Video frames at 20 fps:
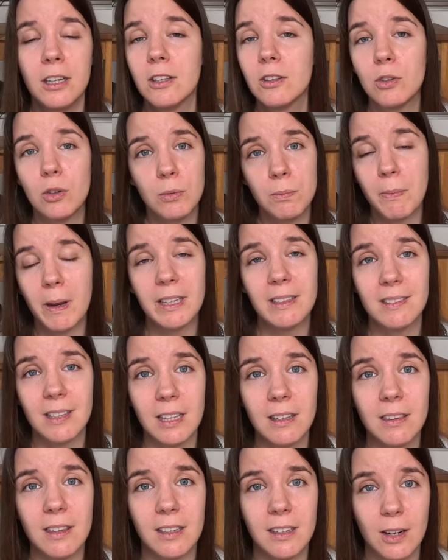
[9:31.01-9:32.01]
so it makes
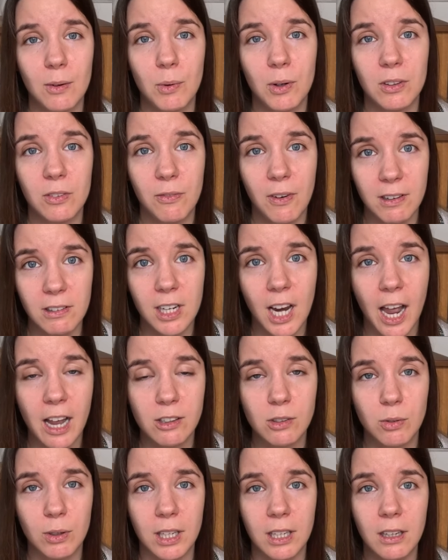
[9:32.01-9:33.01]
sense that I was very
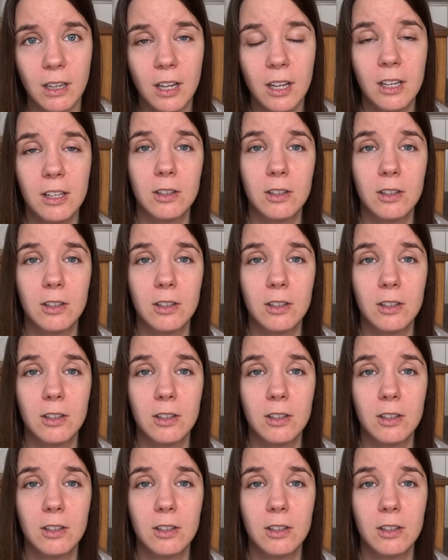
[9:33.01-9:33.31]
hungry.